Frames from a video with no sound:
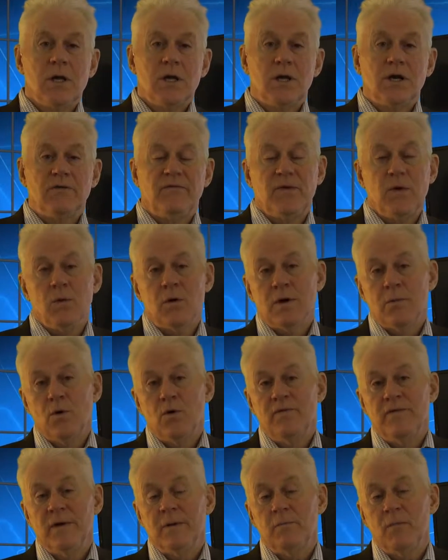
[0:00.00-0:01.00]
And if you want to
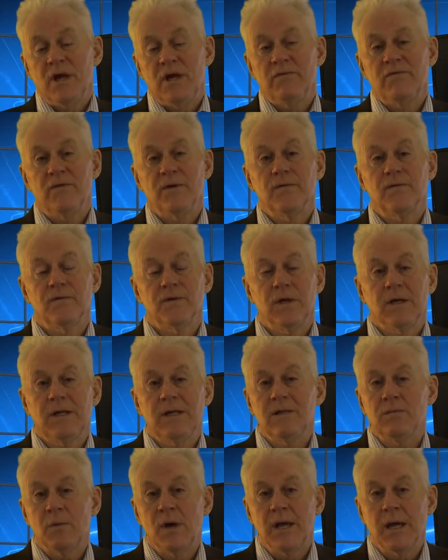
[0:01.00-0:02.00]
move in May
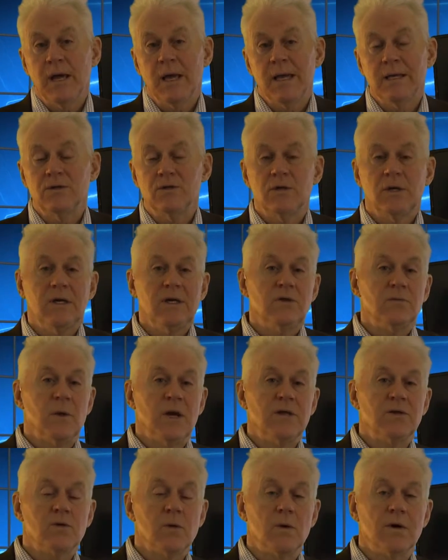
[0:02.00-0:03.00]
15th, May 18th,
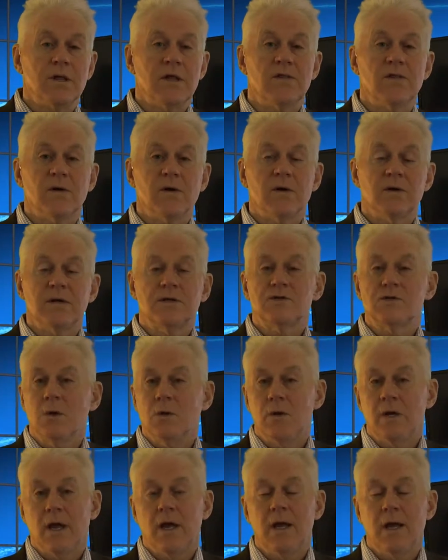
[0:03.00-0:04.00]
May 23rd, it's
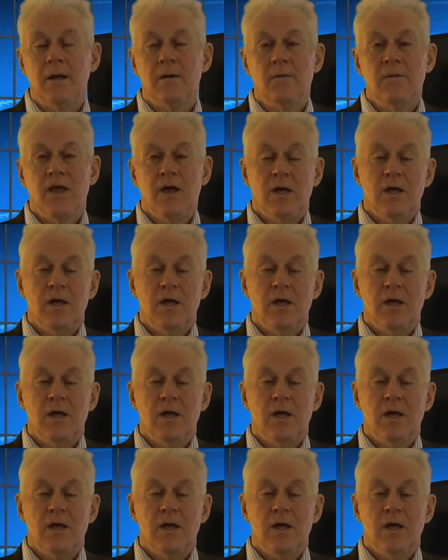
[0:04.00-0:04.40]
okay.